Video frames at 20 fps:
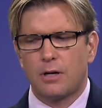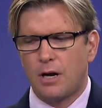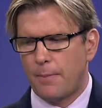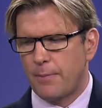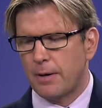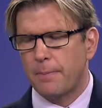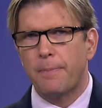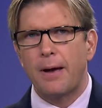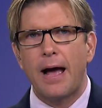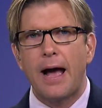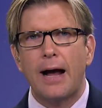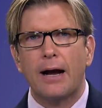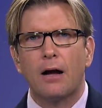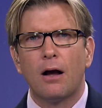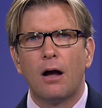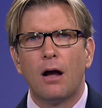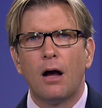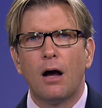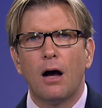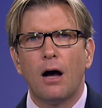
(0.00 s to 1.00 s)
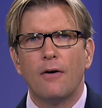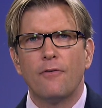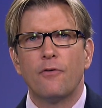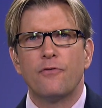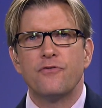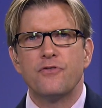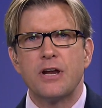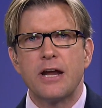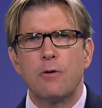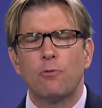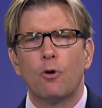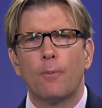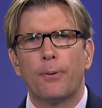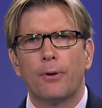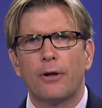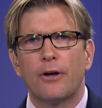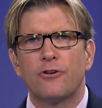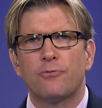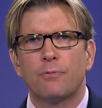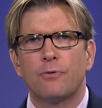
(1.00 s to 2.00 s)
coming back off of knee
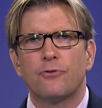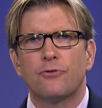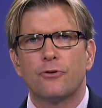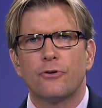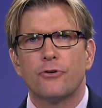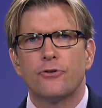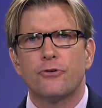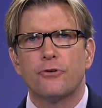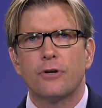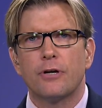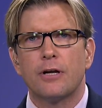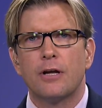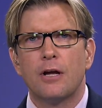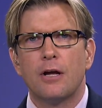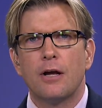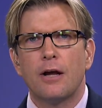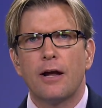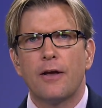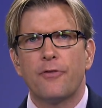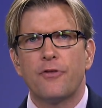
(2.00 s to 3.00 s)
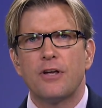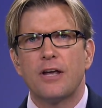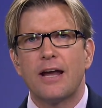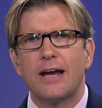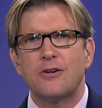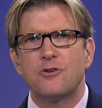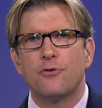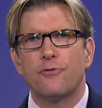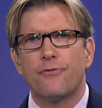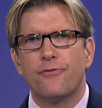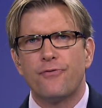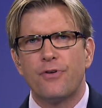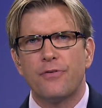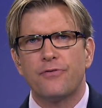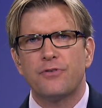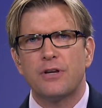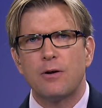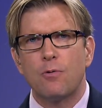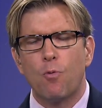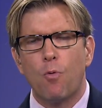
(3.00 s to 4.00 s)
replacement surgery at the age of
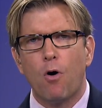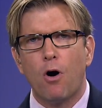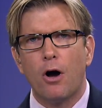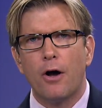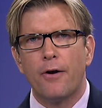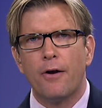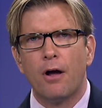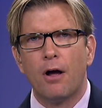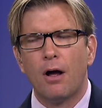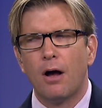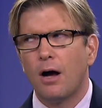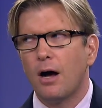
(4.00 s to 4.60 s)
fifty-one,